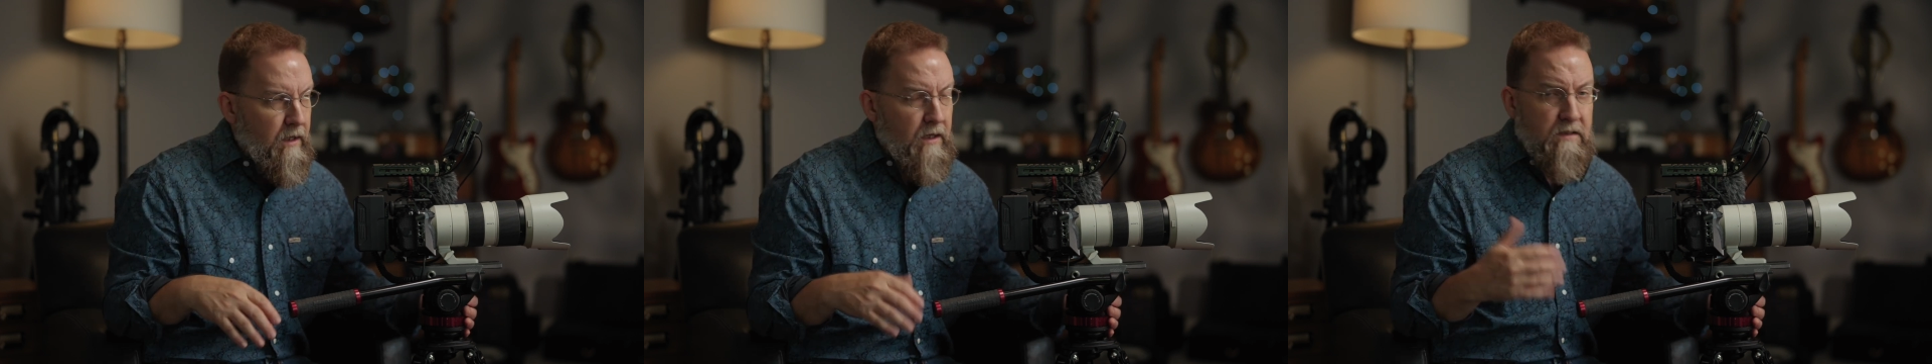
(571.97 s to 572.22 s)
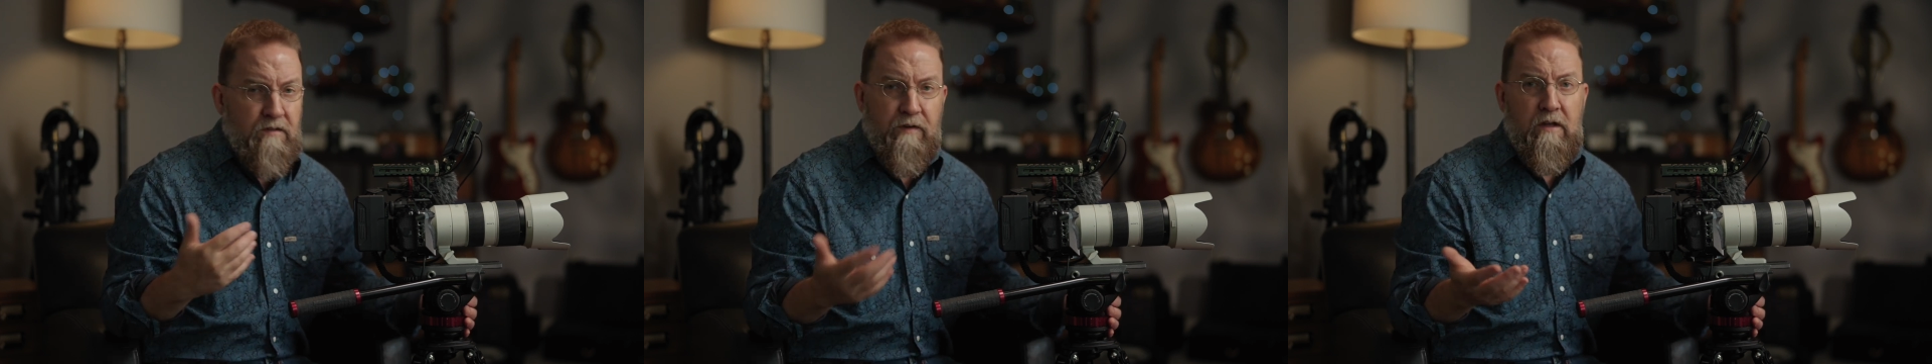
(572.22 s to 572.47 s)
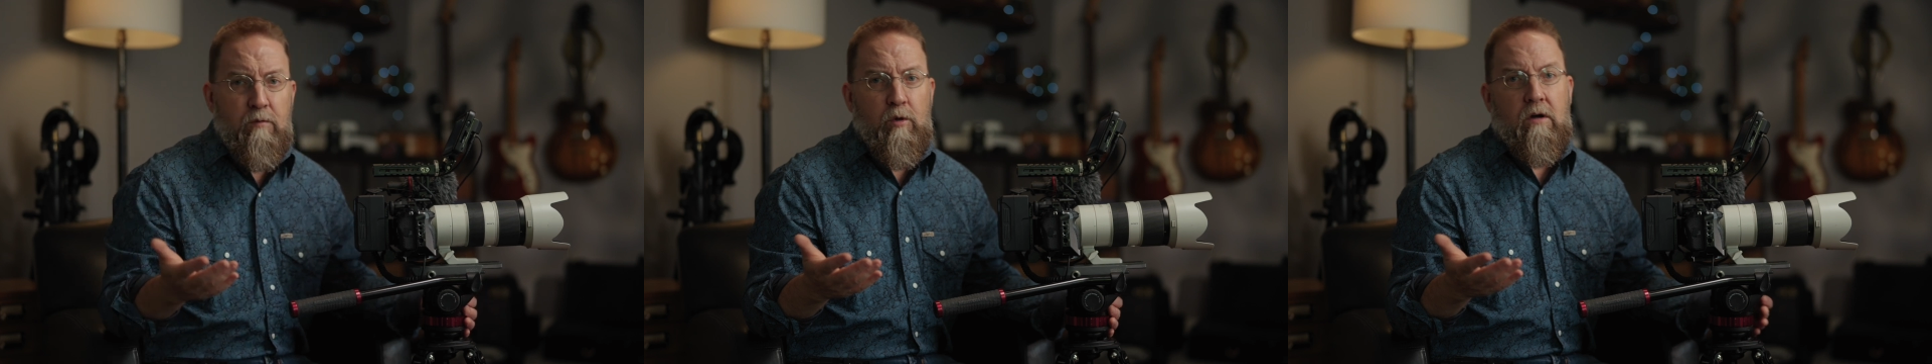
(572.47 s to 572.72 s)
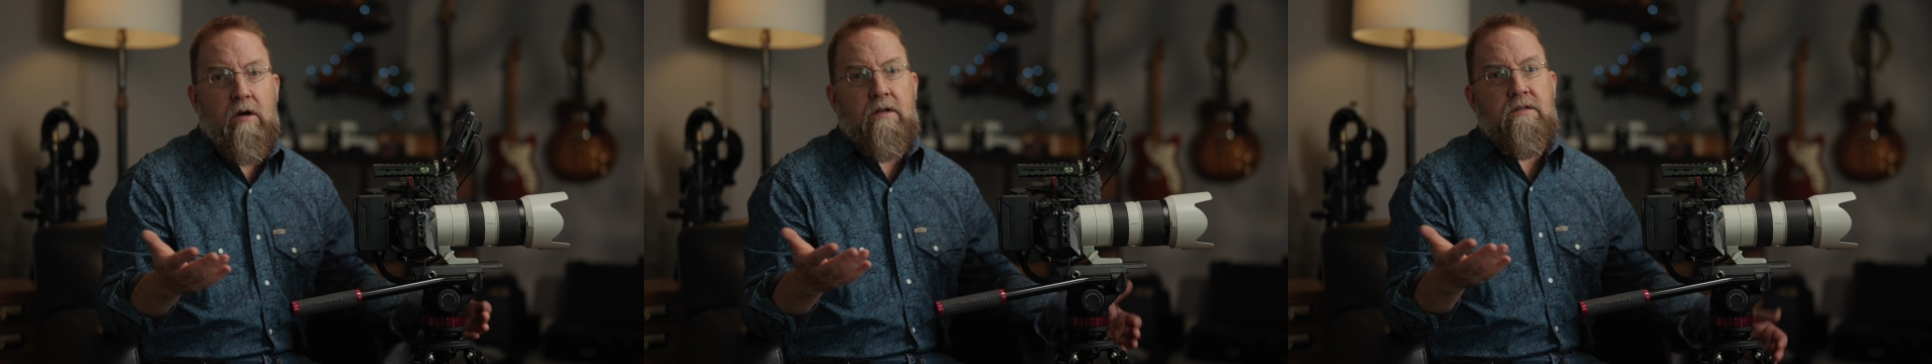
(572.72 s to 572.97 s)
It's available
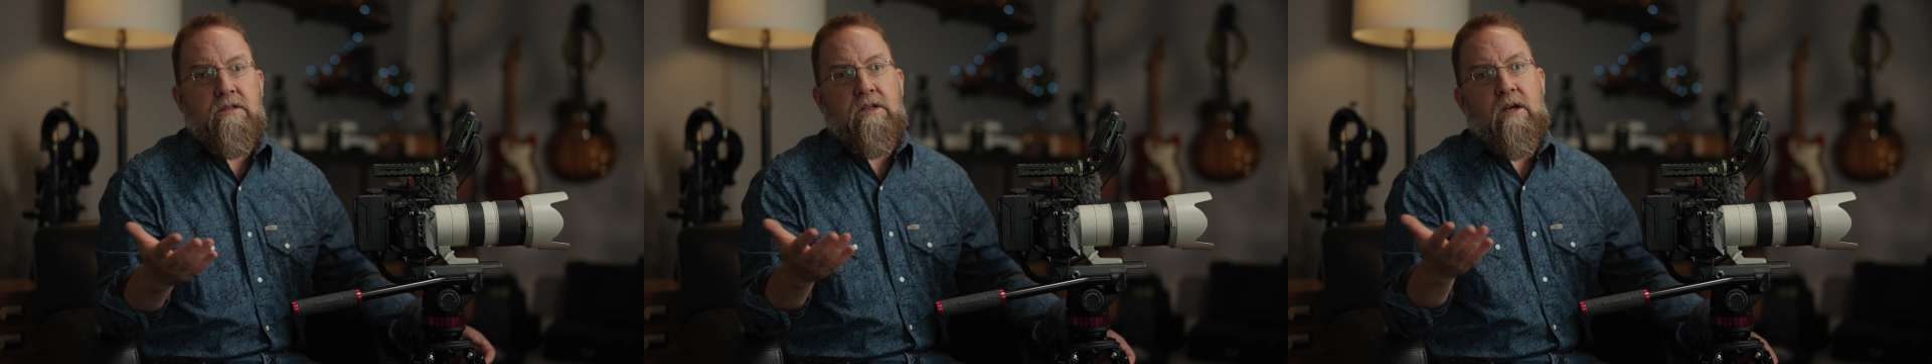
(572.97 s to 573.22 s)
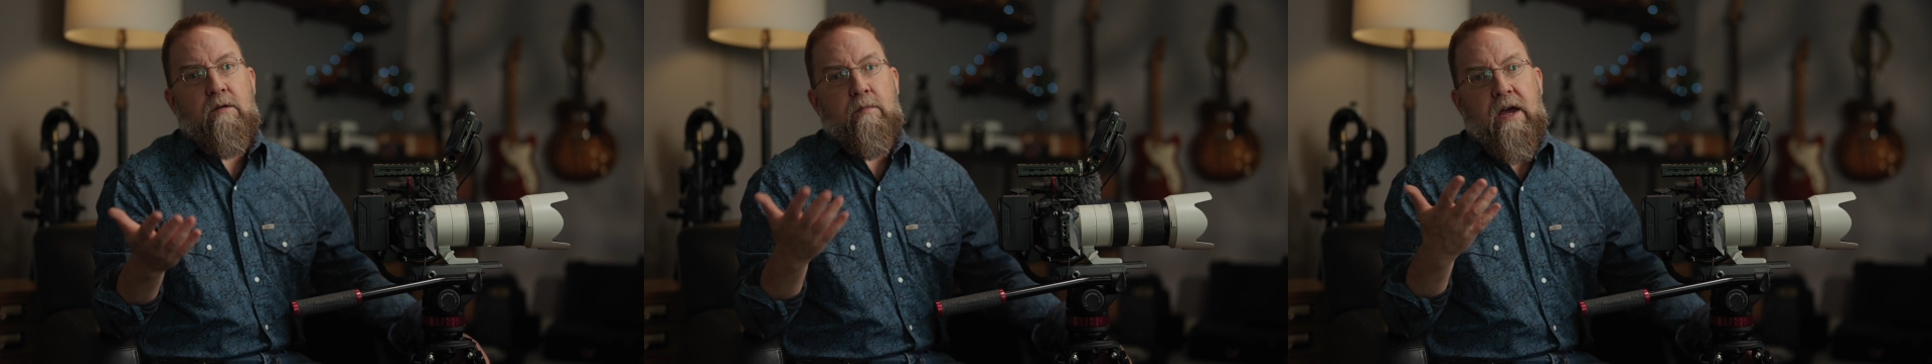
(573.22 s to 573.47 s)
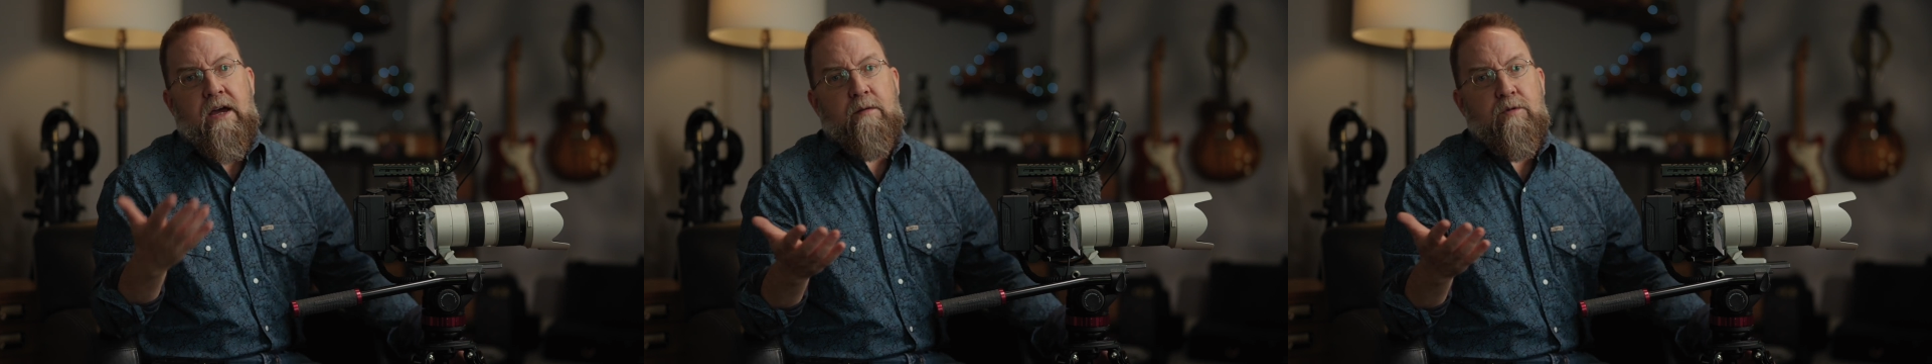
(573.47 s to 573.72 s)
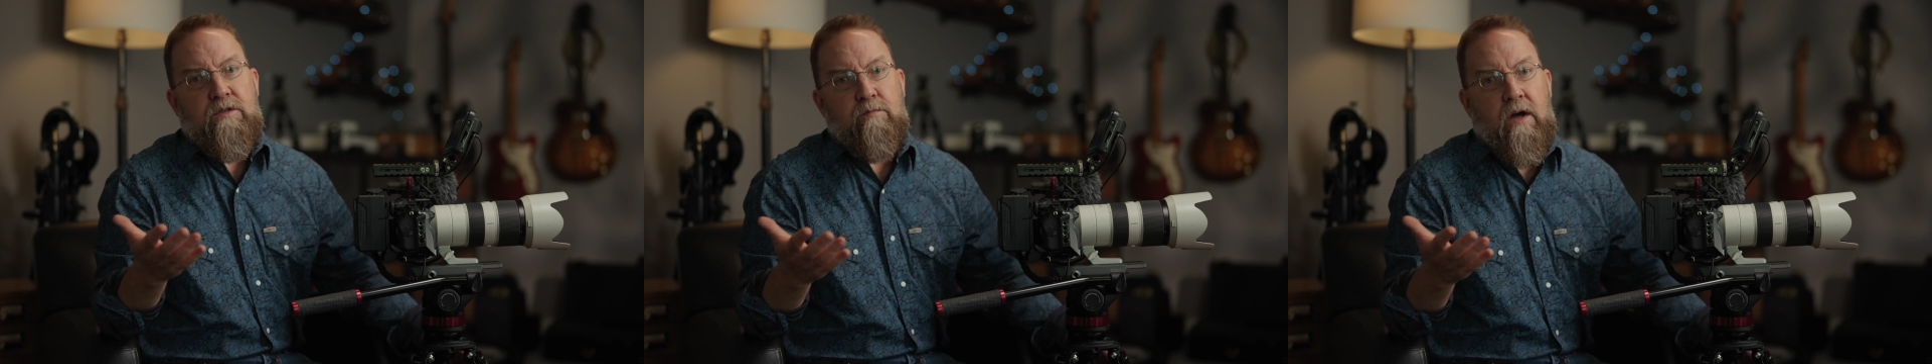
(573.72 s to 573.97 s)
on some
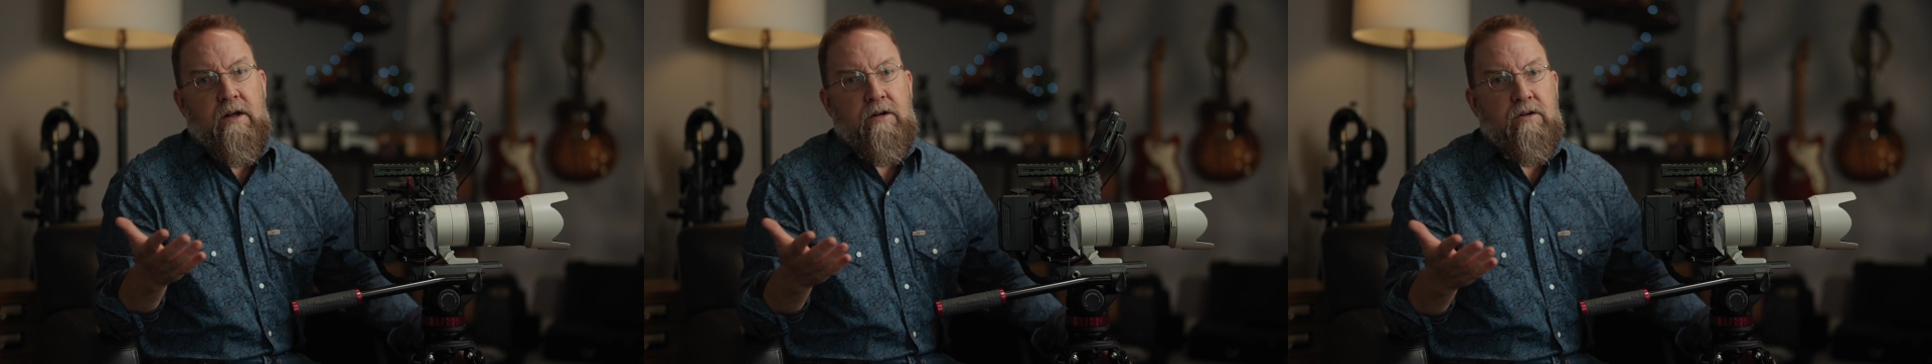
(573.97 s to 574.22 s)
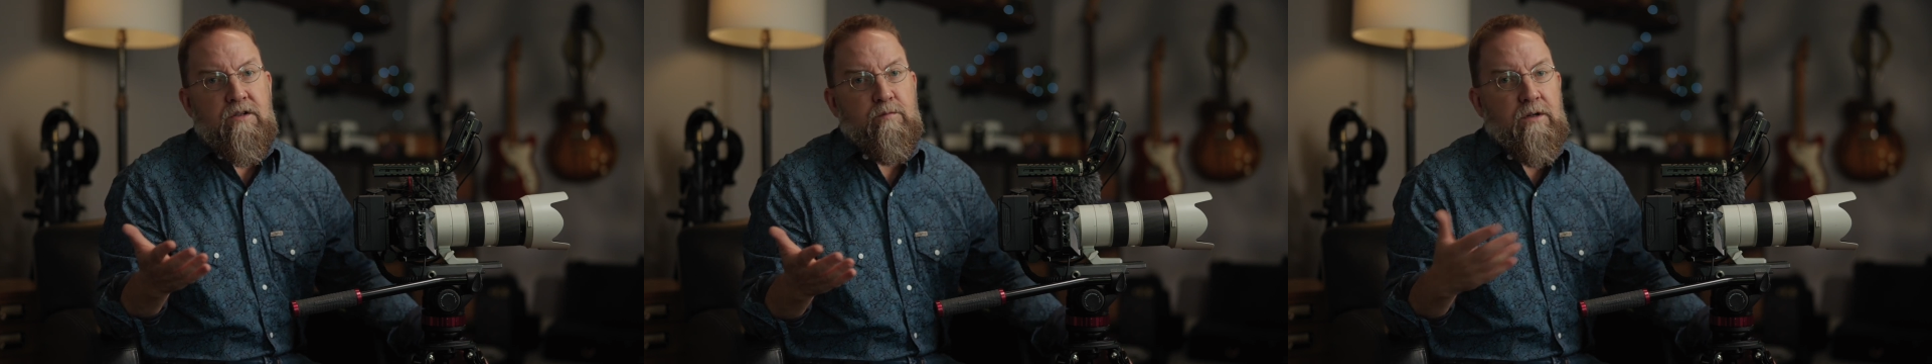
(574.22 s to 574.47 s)
Atomos monitors,